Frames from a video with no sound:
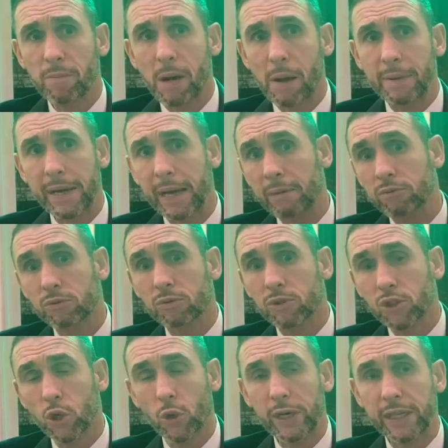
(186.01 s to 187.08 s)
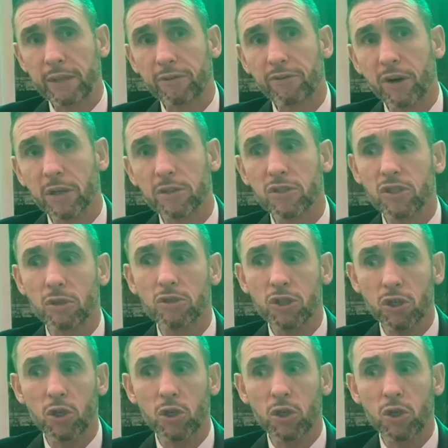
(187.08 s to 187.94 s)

Aubameyang joining the front. So to